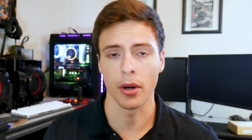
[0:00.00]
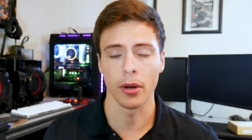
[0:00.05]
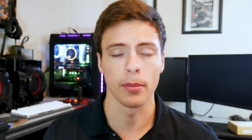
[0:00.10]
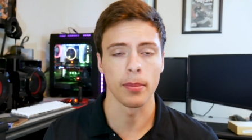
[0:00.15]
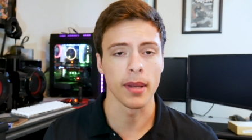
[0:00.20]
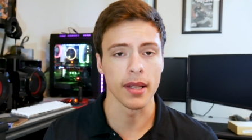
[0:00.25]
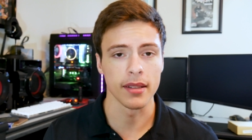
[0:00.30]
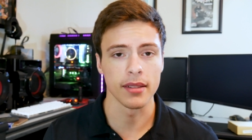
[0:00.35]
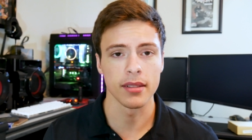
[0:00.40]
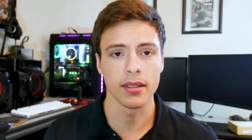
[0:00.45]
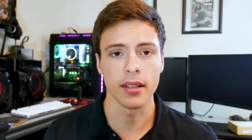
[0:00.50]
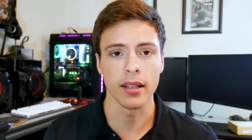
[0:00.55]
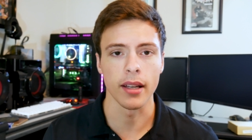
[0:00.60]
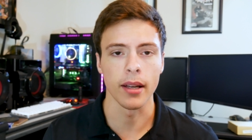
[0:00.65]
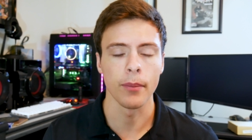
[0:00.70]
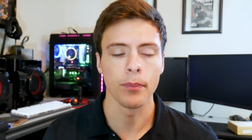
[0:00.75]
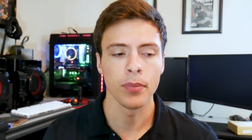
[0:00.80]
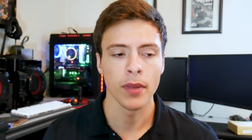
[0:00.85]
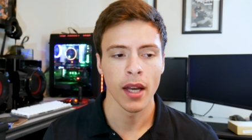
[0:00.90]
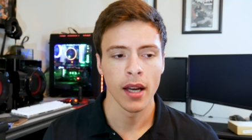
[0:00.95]
her P
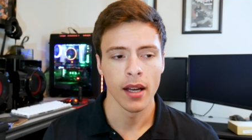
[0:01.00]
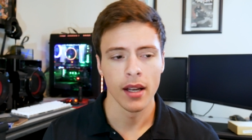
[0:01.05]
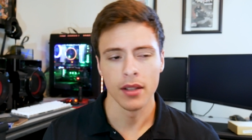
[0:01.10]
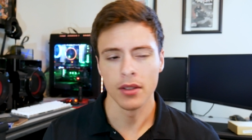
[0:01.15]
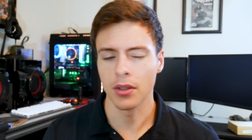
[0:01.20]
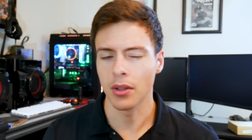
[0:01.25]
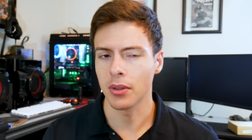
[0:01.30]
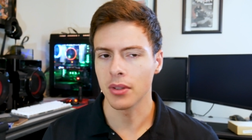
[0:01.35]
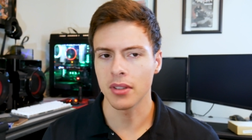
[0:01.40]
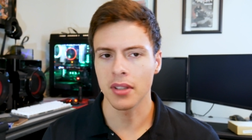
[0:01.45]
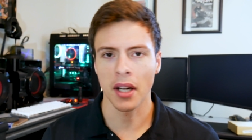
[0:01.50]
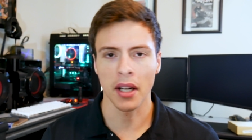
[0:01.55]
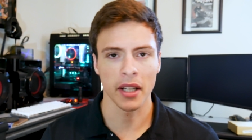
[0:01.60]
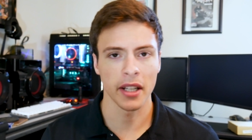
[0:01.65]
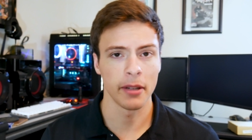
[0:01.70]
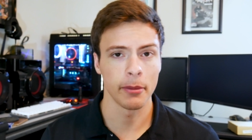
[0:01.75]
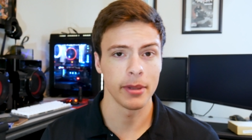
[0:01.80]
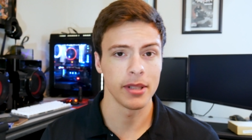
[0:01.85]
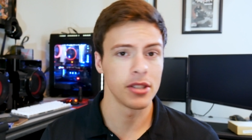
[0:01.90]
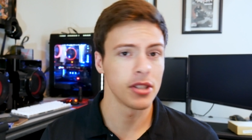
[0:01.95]
C. So it's not
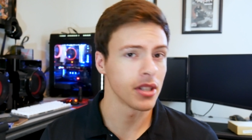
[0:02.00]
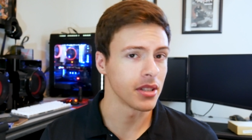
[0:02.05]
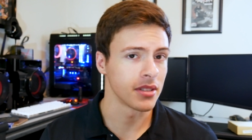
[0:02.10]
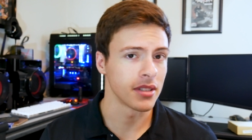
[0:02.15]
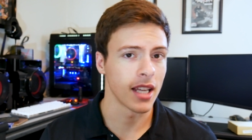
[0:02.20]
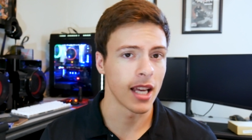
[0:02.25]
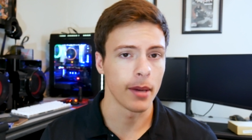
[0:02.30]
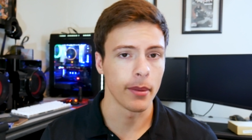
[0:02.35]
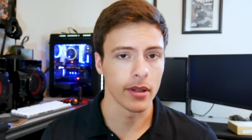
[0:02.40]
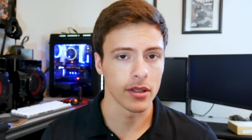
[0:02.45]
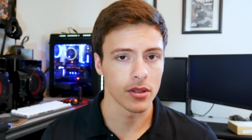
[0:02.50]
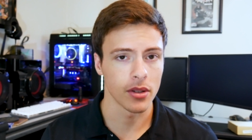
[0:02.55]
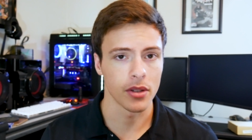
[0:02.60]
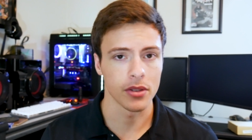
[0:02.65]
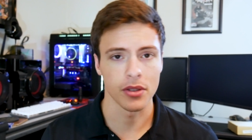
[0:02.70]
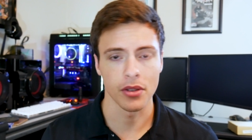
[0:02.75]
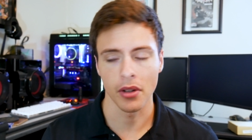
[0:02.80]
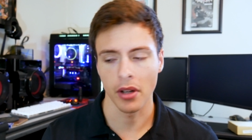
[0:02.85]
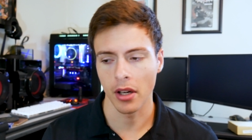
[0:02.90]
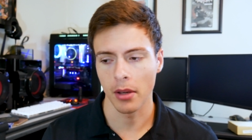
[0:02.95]
going to be just gaming, it's
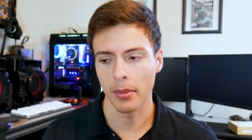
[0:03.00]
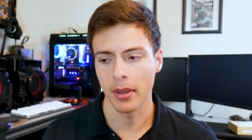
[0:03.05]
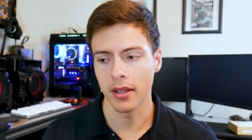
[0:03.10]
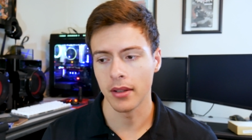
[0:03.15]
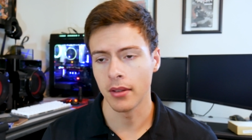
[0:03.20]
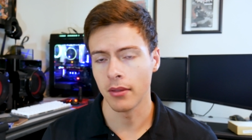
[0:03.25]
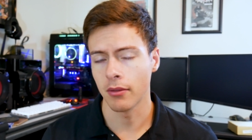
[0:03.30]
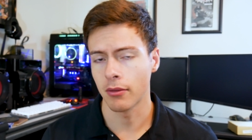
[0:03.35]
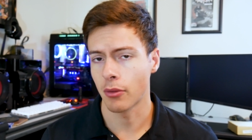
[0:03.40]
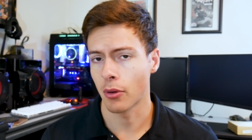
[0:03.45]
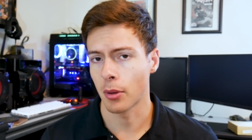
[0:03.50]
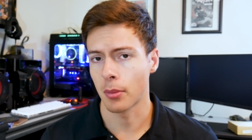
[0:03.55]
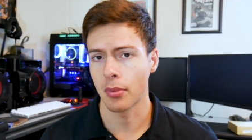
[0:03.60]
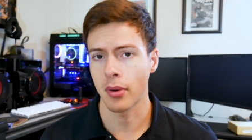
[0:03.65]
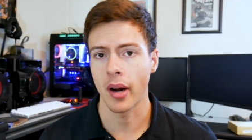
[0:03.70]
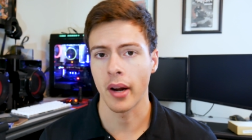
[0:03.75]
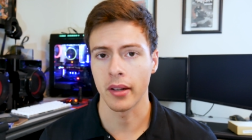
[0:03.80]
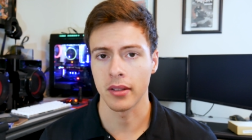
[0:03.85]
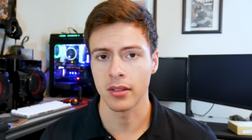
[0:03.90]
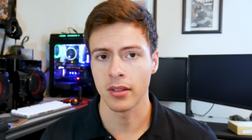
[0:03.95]
also going to be for
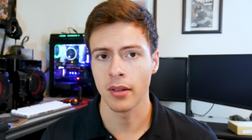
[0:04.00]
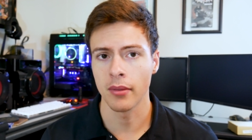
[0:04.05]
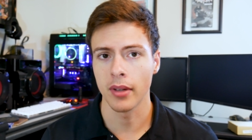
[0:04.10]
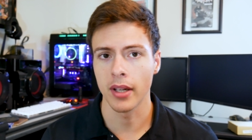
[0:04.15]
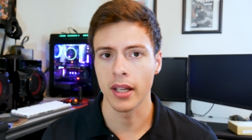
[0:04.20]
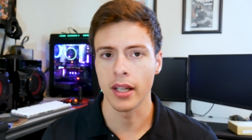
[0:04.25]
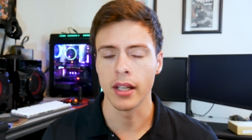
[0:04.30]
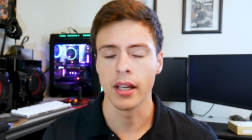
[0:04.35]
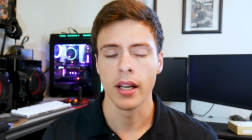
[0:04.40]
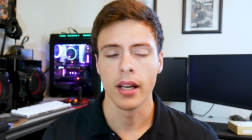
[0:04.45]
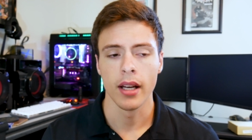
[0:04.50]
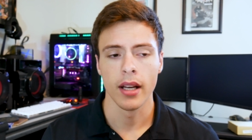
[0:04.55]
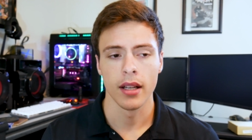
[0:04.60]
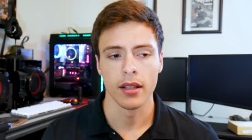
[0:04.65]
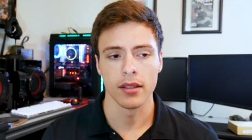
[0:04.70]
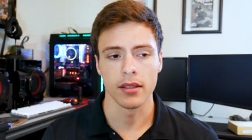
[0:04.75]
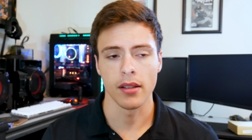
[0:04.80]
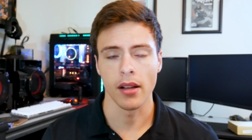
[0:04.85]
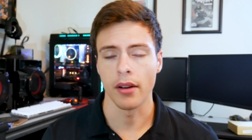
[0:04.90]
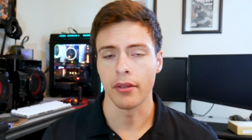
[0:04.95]
productivity
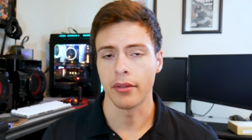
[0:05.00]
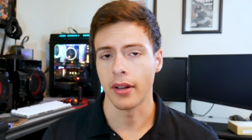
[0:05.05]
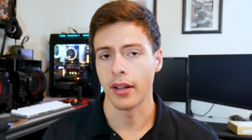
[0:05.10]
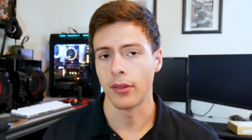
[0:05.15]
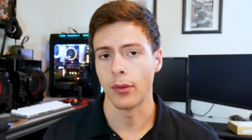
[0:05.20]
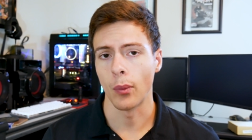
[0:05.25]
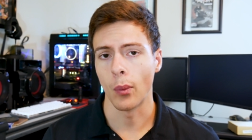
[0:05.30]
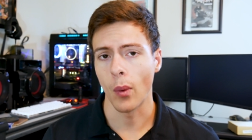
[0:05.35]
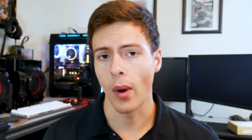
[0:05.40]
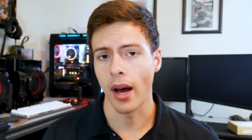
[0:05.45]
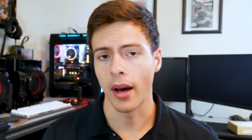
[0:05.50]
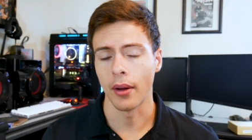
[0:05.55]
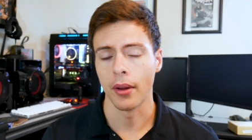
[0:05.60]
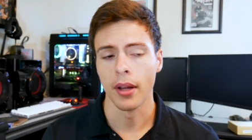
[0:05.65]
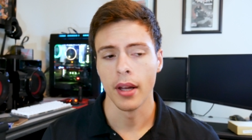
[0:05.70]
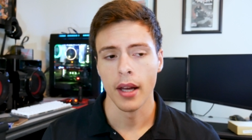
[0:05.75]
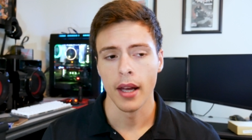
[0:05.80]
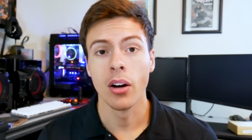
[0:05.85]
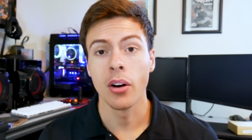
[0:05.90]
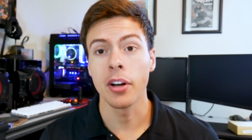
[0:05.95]
stuff as well.
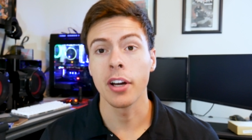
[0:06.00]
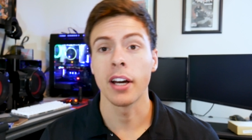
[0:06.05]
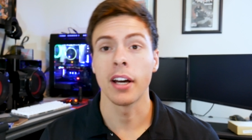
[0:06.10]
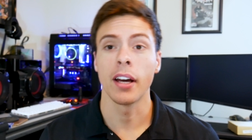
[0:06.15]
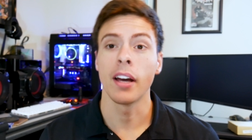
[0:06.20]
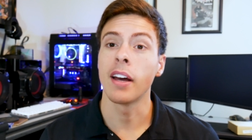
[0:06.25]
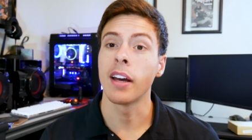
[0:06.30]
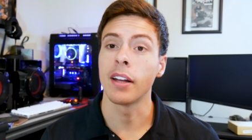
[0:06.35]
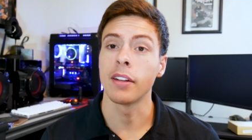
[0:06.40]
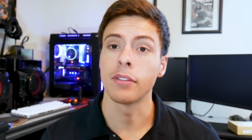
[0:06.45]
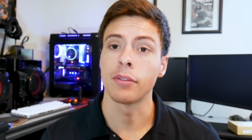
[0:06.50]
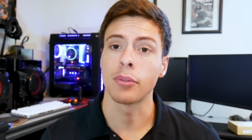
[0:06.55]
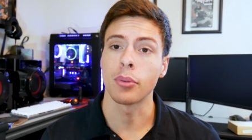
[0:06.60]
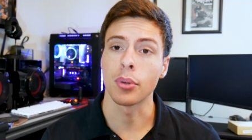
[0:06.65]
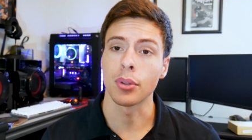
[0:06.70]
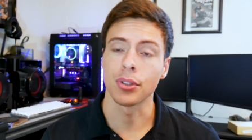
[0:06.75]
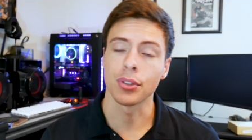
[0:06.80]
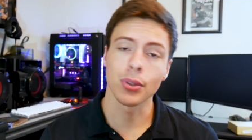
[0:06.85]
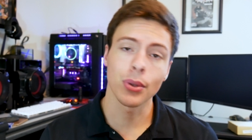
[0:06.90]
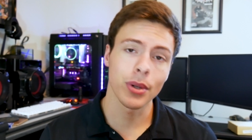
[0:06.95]
Oh yeah, and
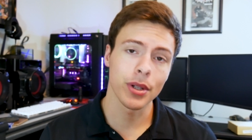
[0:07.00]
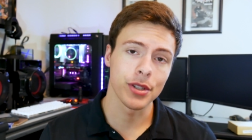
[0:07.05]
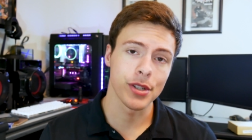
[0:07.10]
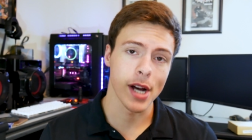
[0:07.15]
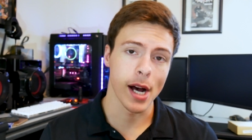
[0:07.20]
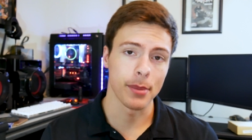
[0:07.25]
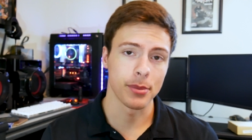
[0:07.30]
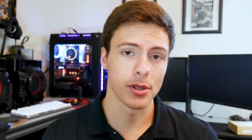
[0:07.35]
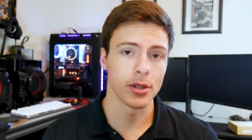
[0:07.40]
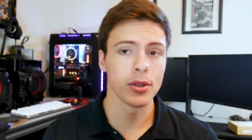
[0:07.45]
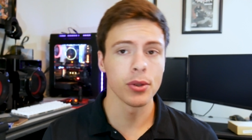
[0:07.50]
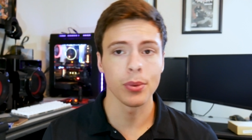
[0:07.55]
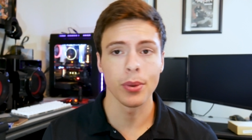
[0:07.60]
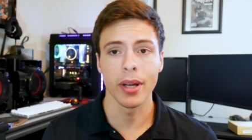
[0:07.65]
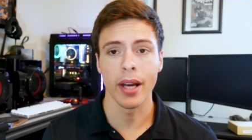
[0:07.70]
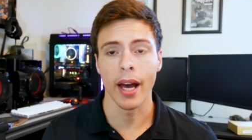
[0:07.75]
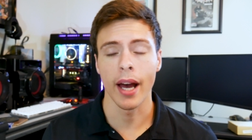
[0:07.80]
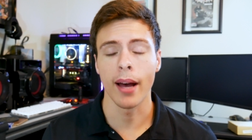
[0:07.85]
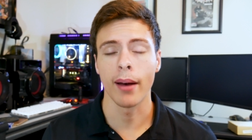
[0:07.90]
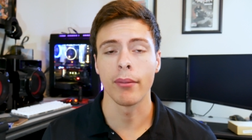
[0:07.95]
for storage options,
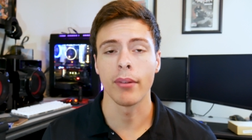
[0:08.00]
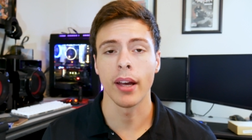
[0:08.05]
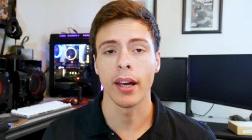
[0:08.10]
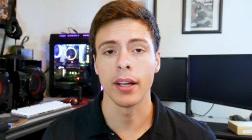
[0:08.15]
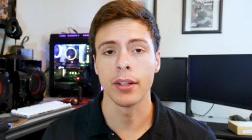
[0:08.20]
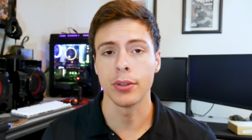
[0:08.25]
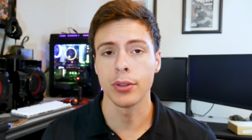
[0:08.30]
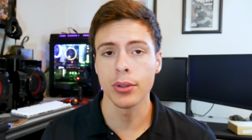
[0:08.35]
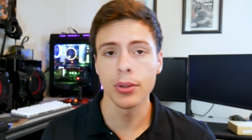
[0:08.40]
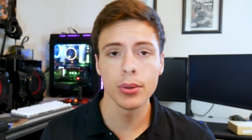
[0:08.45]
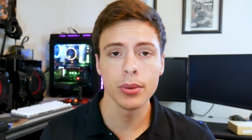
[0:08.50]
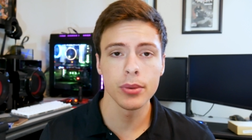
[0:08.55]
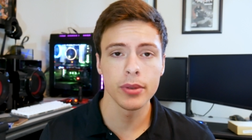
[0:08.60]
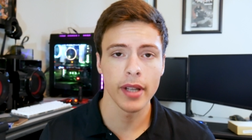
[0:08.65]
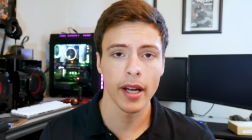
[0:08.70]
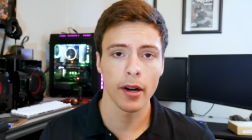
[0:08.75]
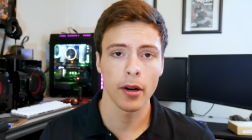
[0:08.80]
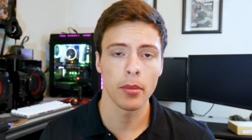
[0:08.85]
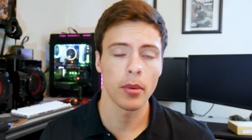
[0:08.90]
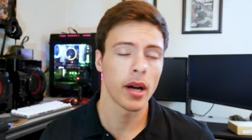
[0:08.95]
we have a two
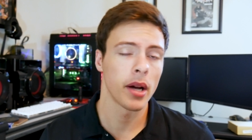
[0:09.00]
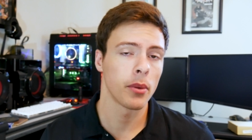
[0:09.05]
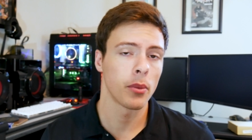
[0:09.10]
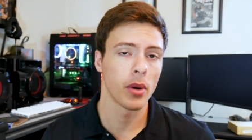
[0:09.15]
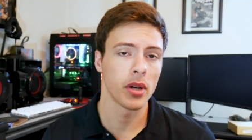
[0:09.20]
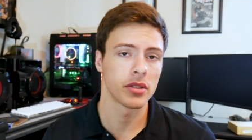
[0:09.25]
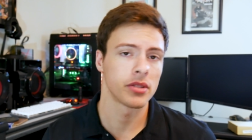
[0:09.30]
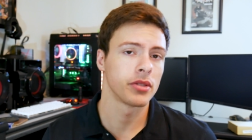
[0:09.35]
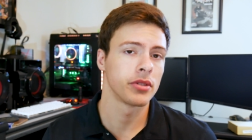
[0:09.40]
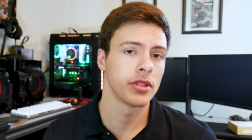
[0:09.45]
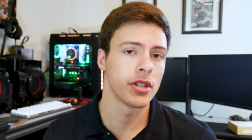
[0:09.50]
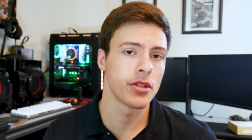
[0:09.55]
terabyte Western